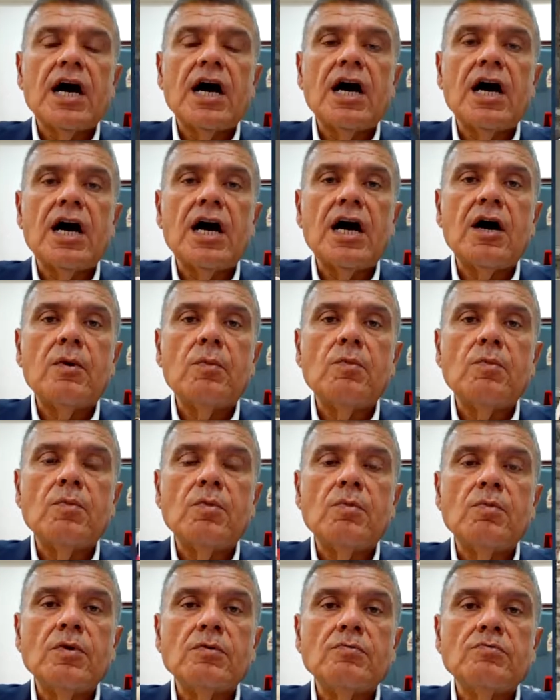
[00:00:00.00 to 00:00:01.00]

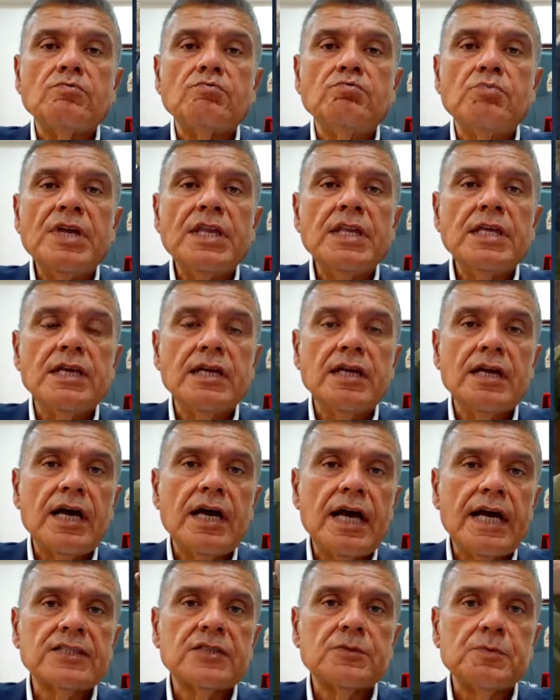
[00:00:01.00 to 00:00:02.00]
Many
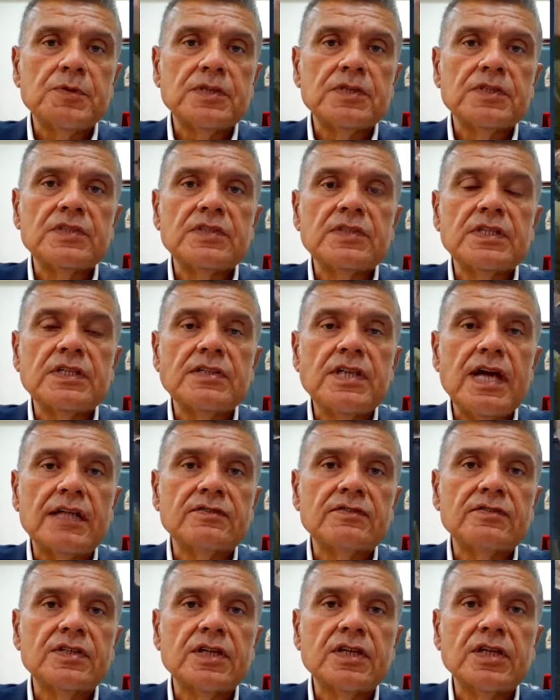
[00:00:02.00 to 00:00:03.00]
experts did
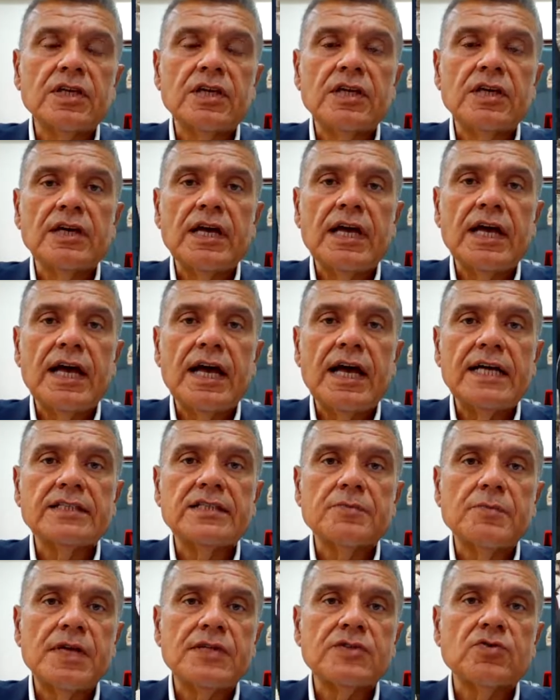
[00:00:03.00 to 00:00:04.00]
not, as
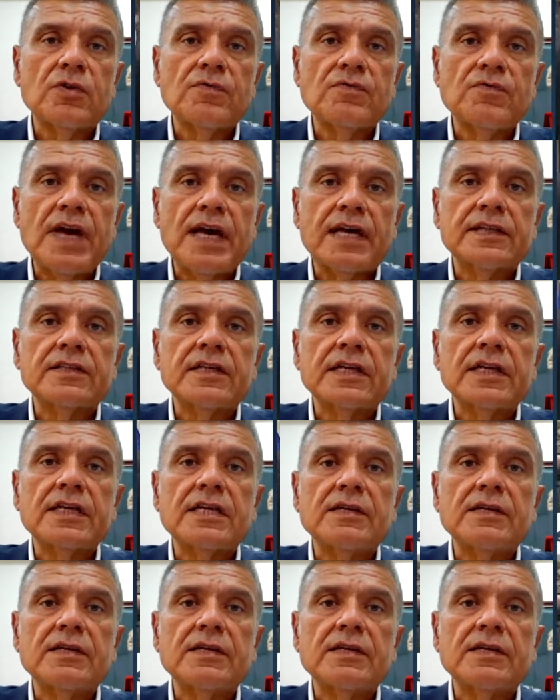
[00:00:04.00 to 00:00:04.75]
a matter of fact,